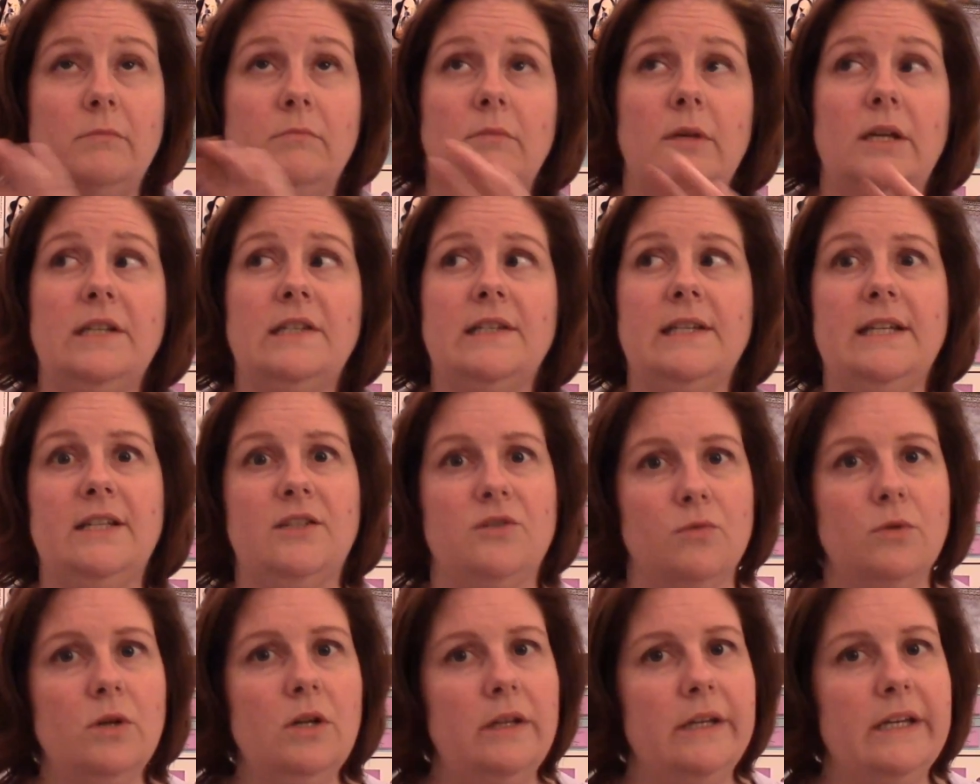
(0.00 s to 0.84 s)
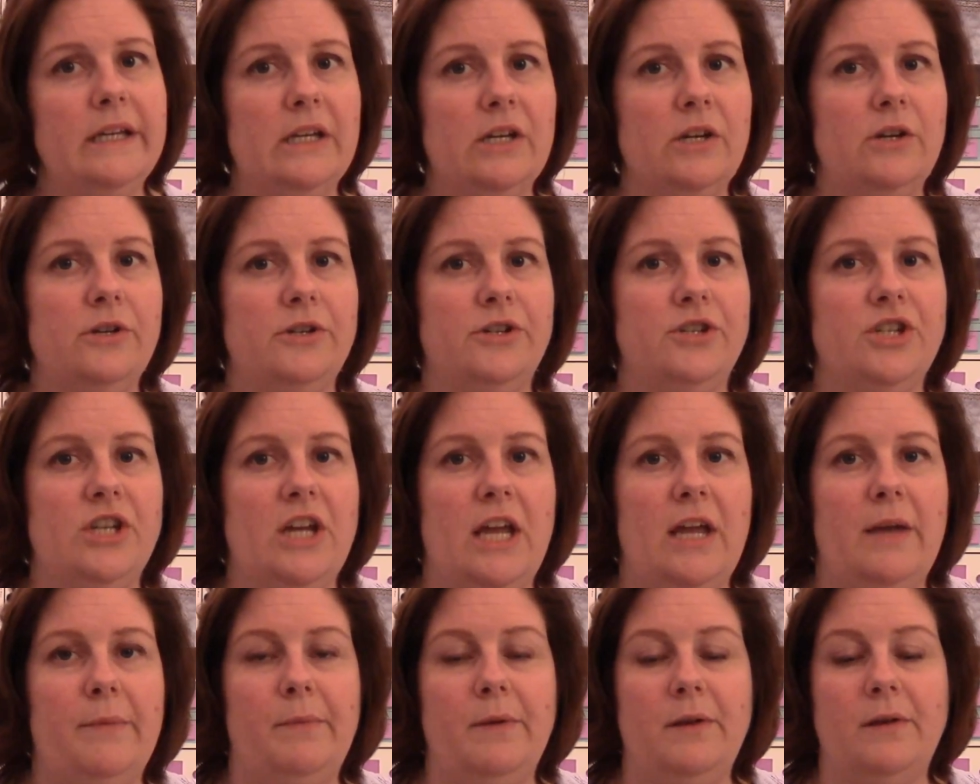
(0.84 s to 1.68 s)
It's really in good
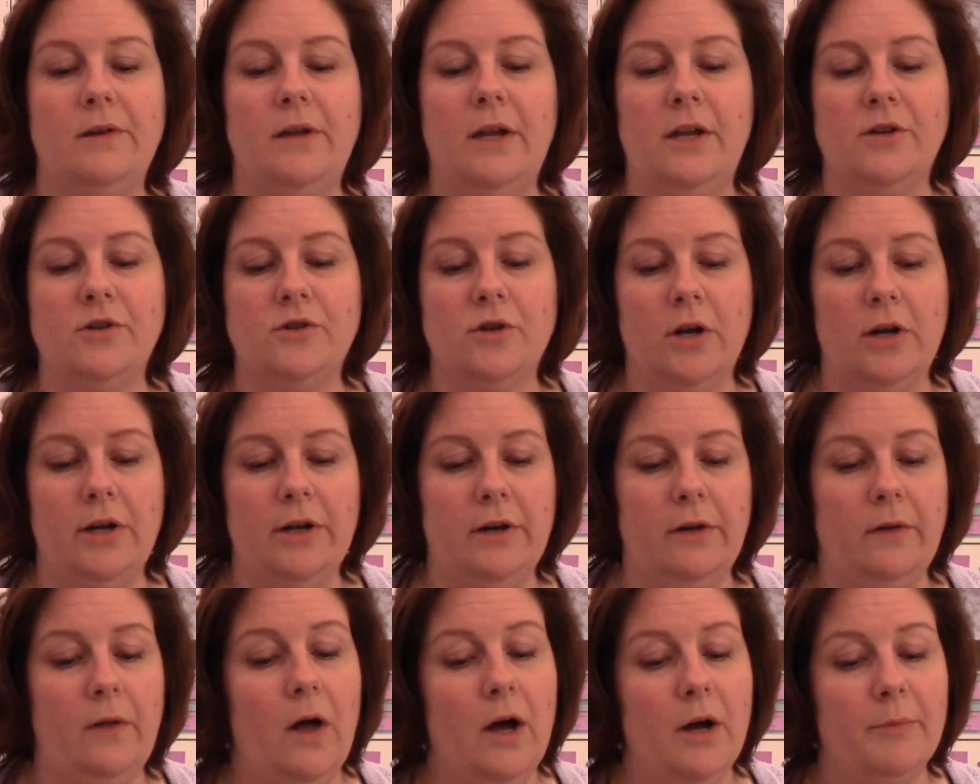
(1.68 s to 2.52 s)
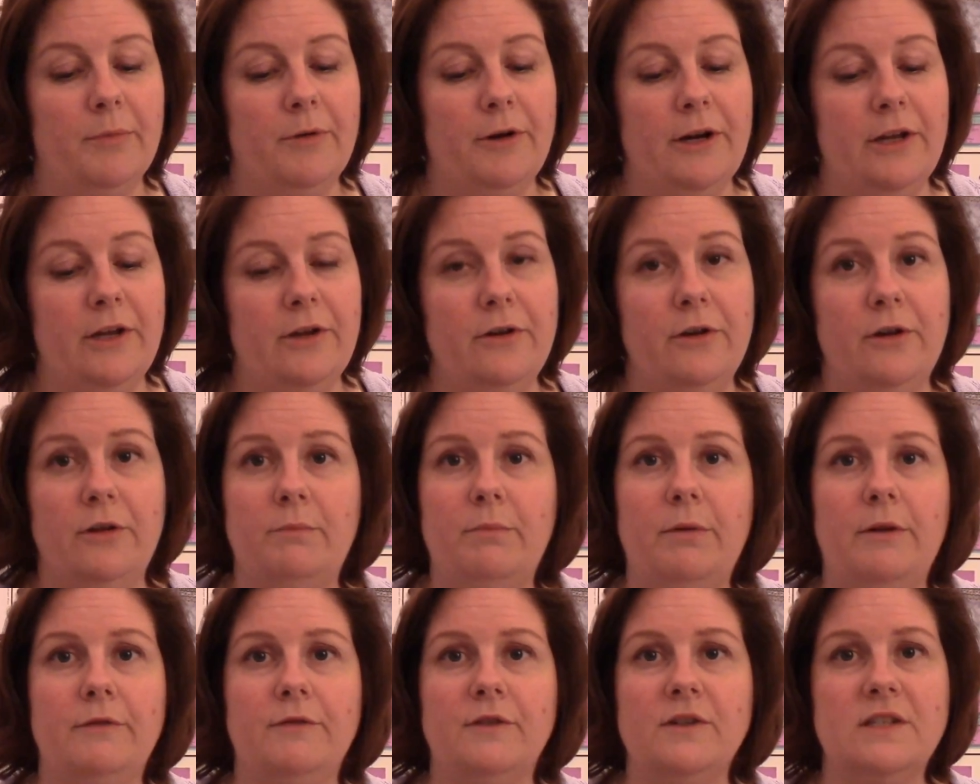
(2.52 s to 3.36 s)
shape and trucking along pretty good,
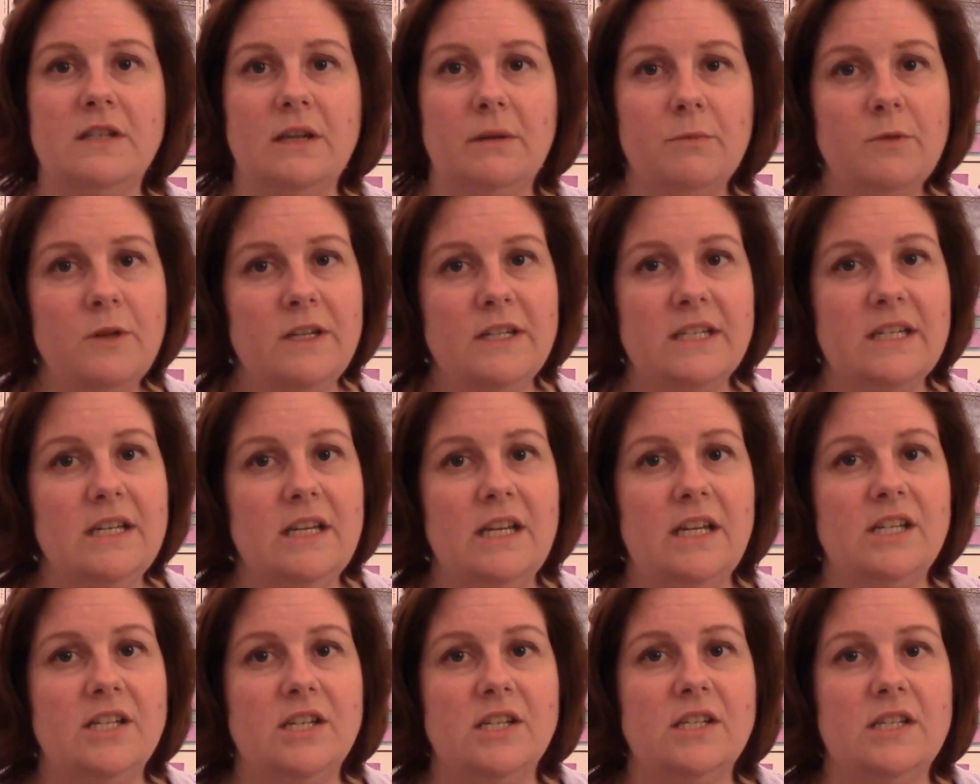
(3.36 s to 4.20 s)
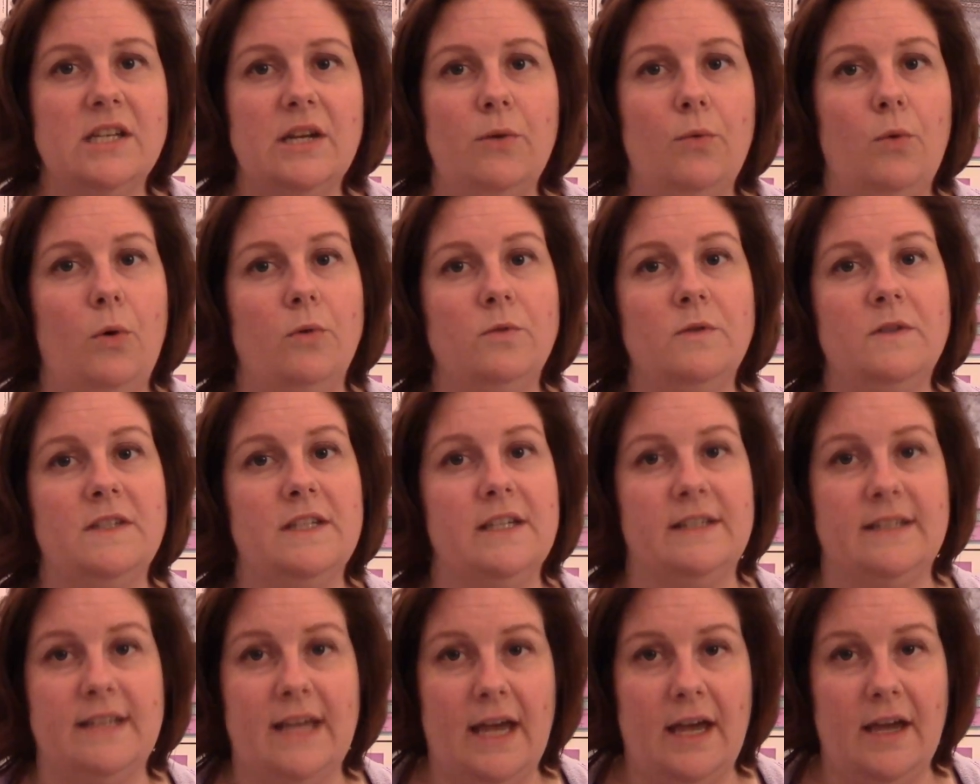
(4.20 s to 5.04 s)
but for some reason it won't
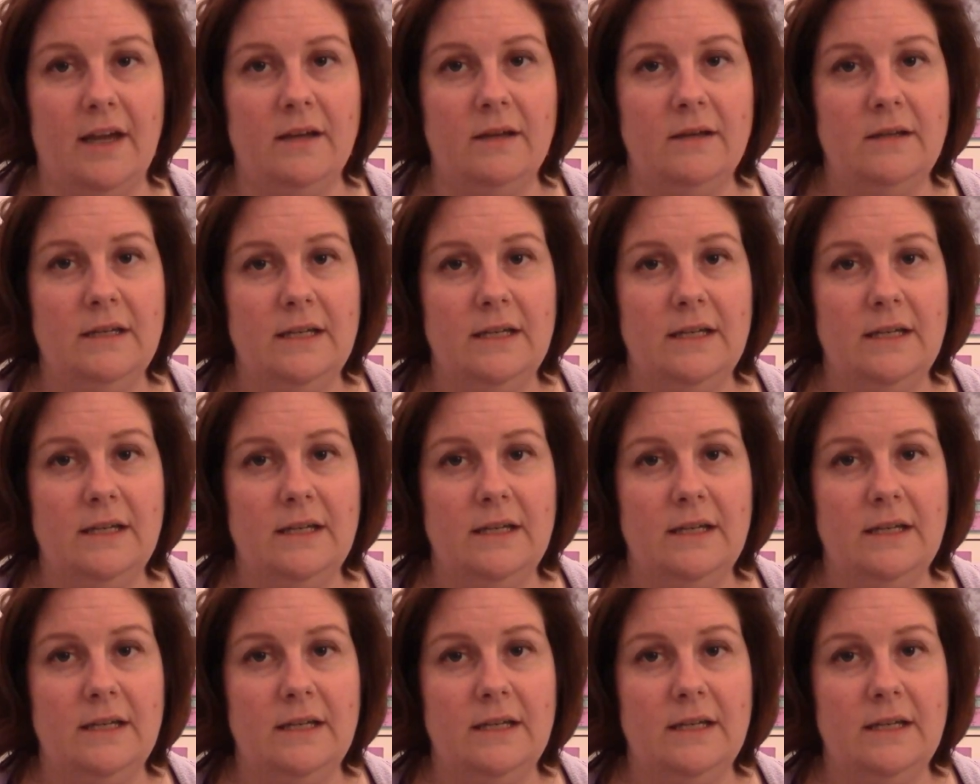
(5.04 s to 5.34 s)
zigzag.